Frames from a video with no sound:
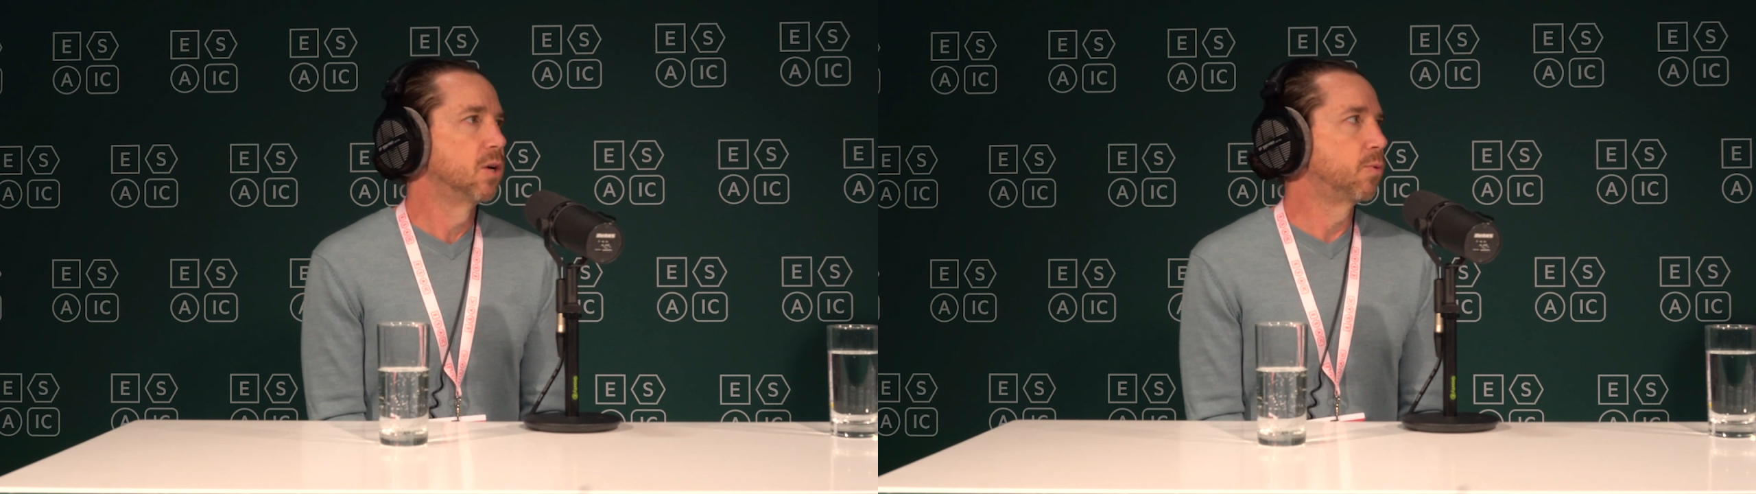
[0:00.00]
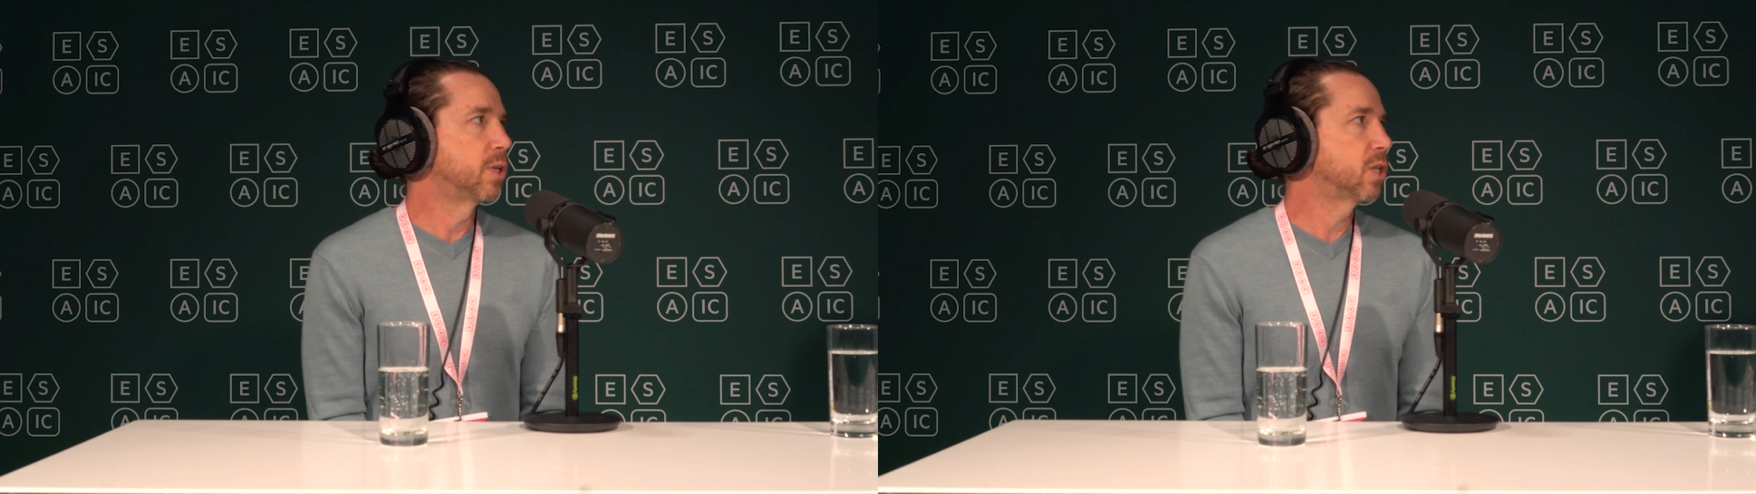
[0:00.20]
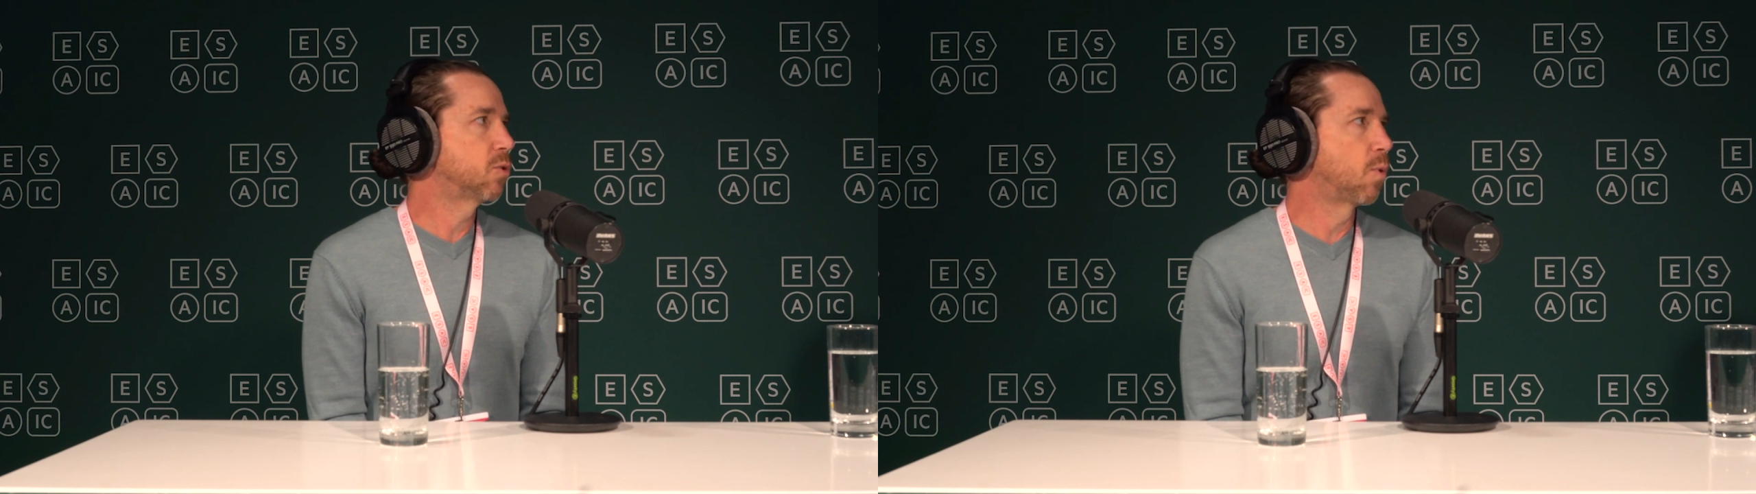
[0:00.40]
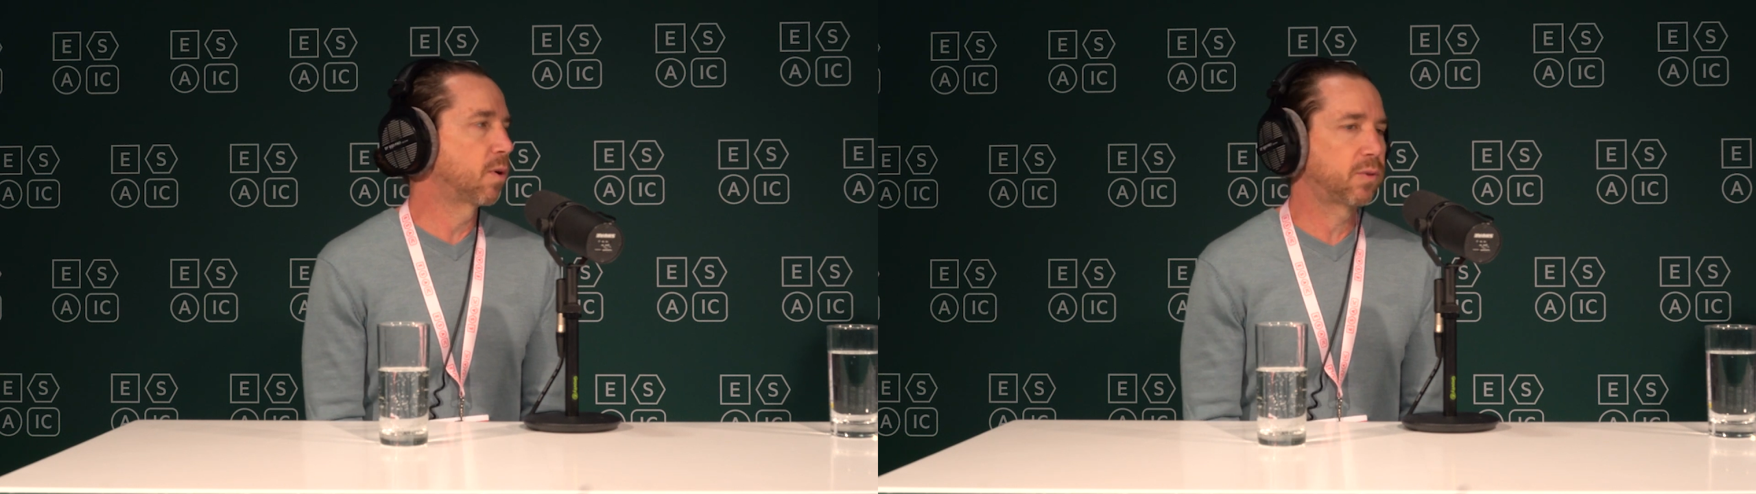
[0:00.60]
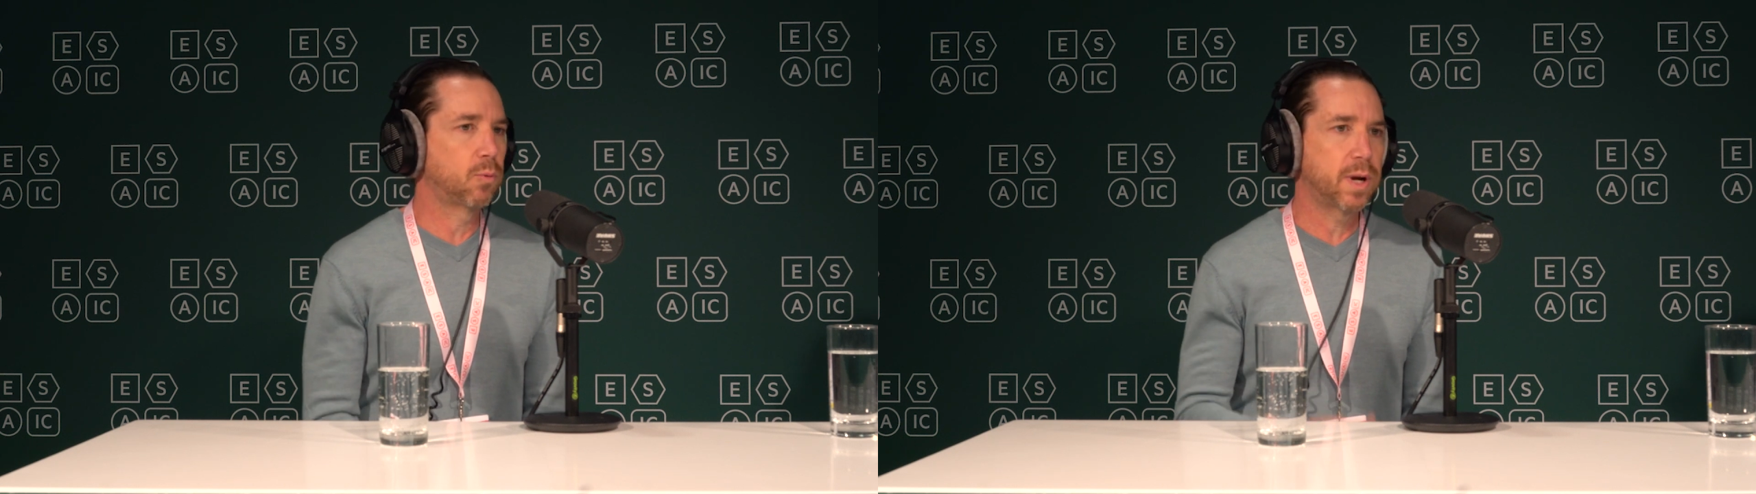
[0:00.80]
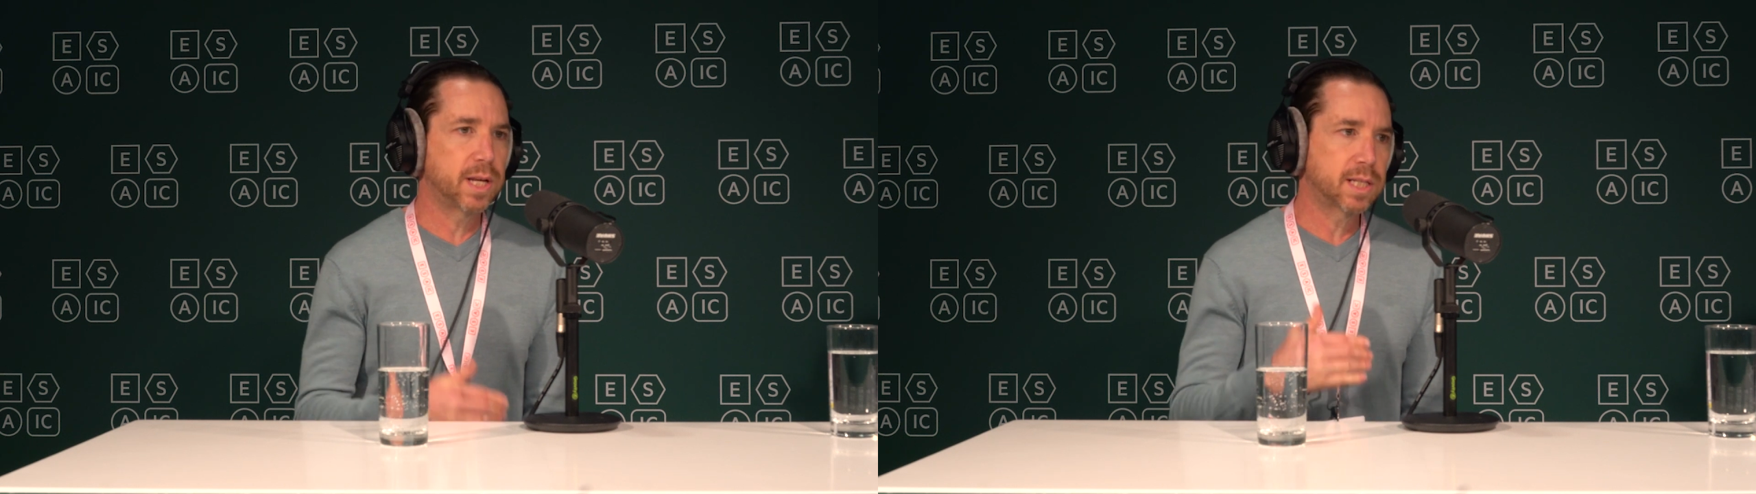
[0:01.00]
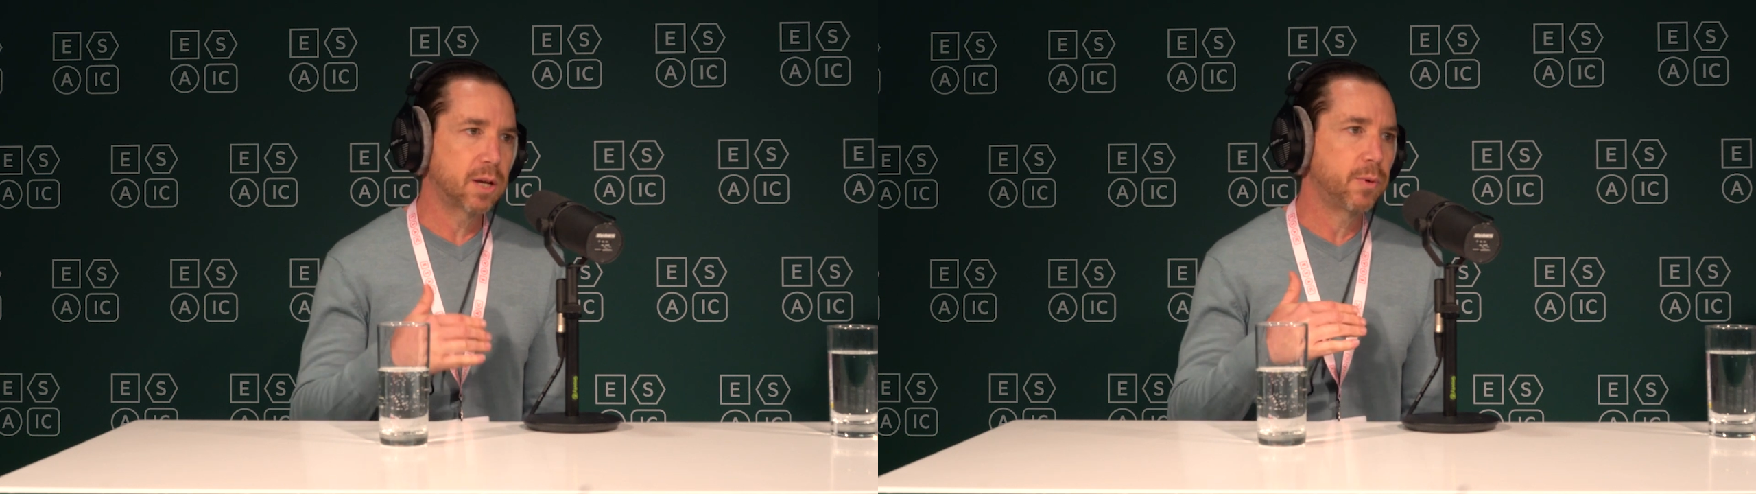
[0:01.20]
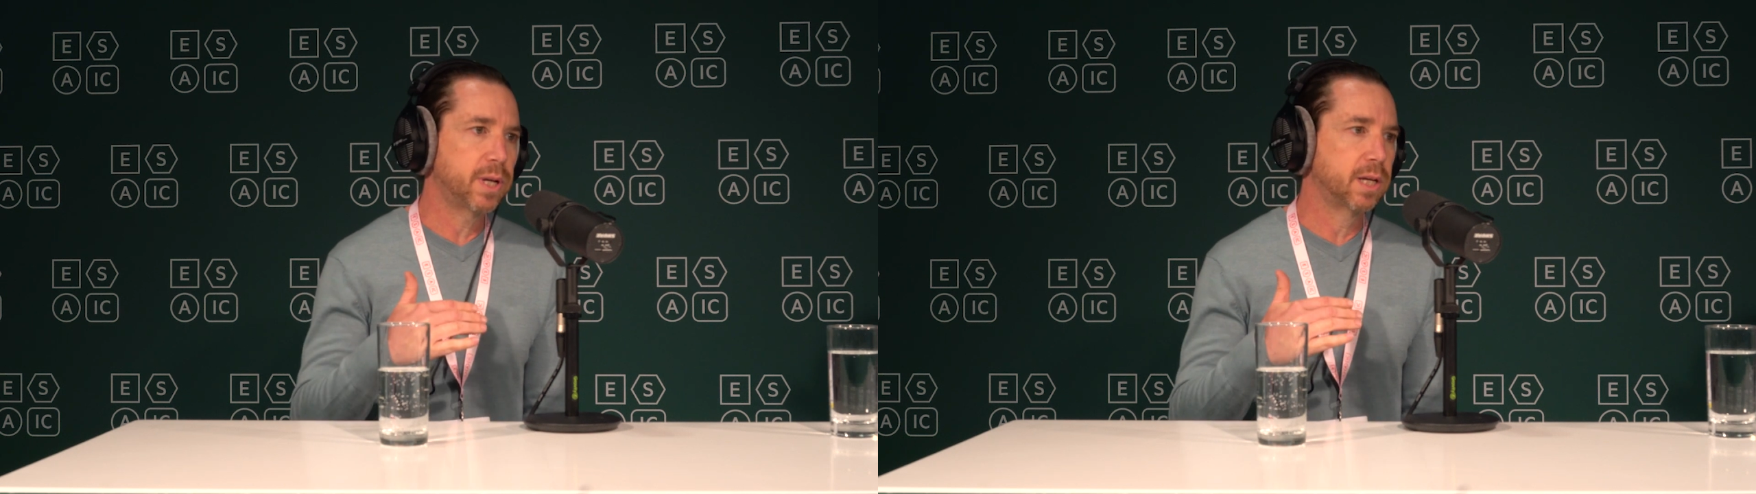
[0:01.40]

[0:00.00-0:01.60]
which is one of the ways that we